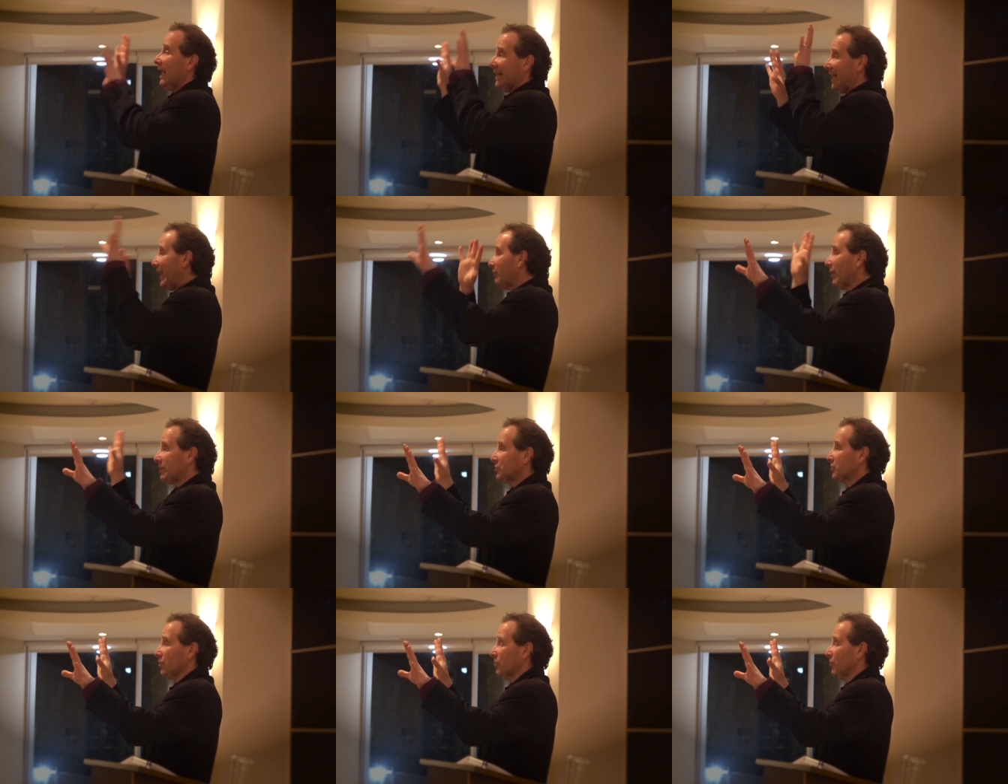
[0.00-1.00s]
And they
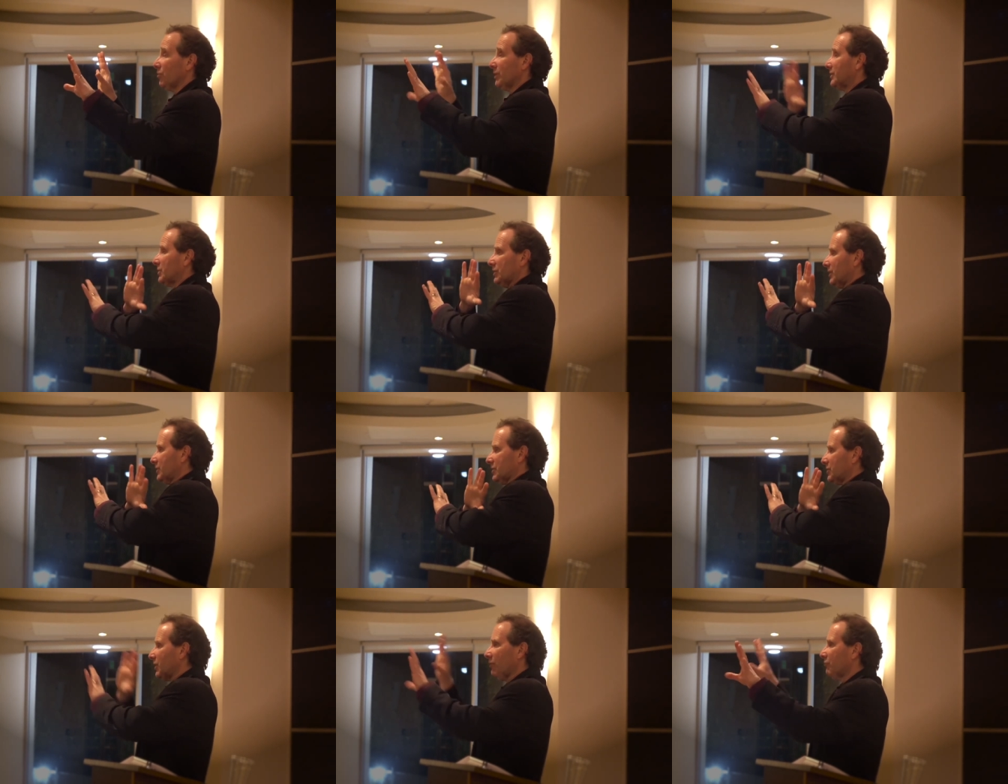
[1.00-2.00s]
register their own, it's a,
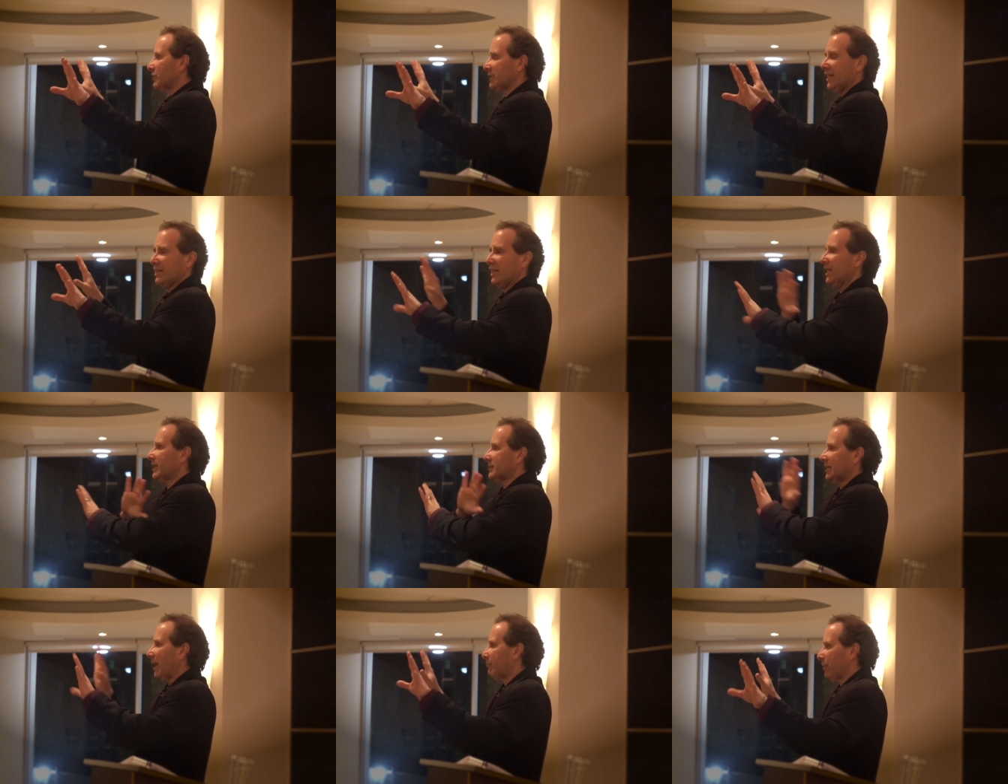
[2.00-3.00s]
it's a self-contained thing,
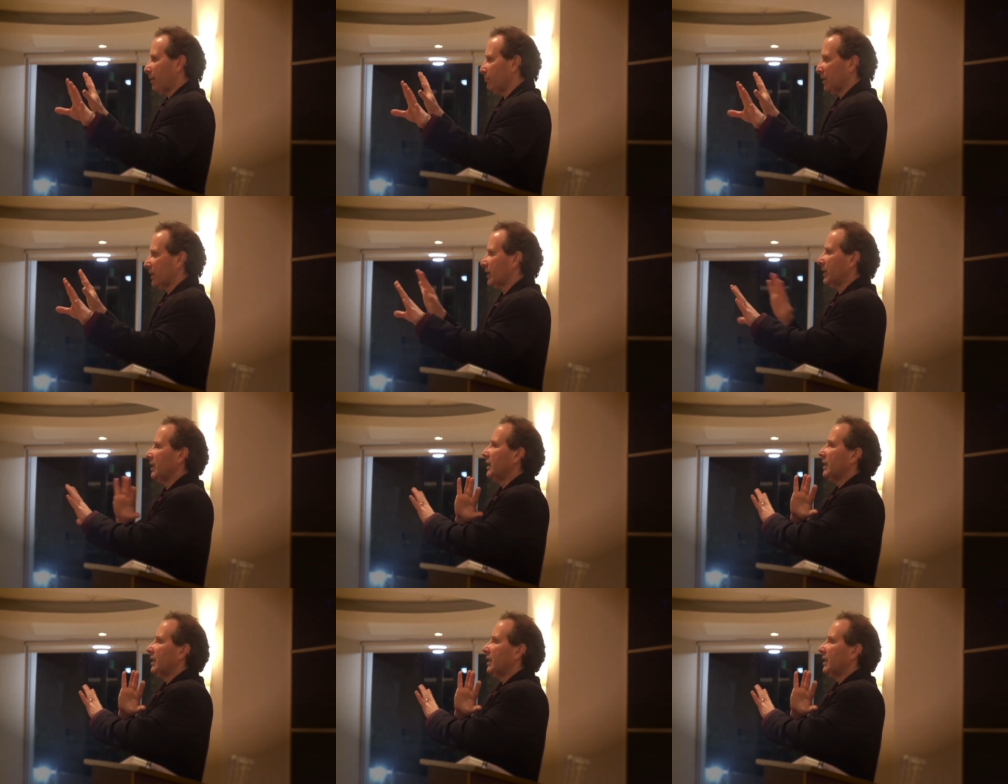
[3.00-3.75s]
it's not public,